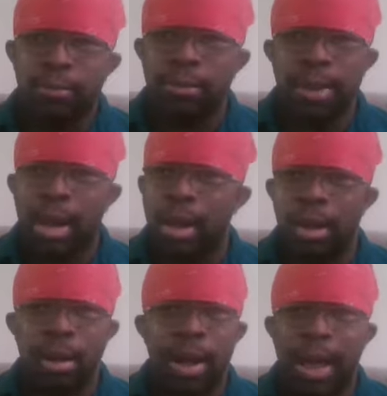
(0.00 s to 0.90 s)

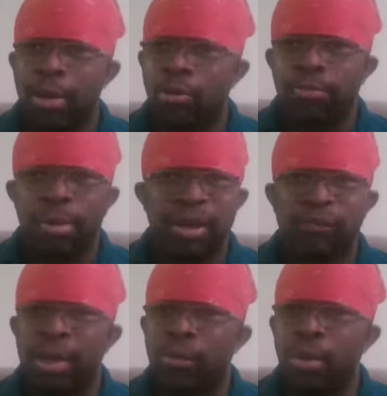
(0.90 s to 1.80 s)
I don't believe
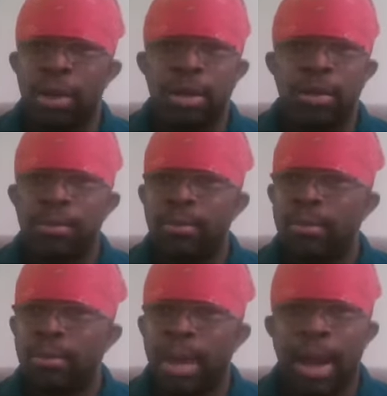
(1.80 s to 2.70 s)
they would.
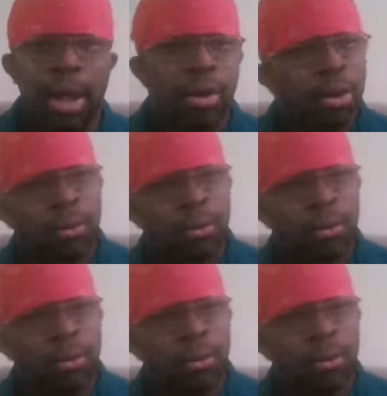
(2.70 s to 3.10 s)
And I go,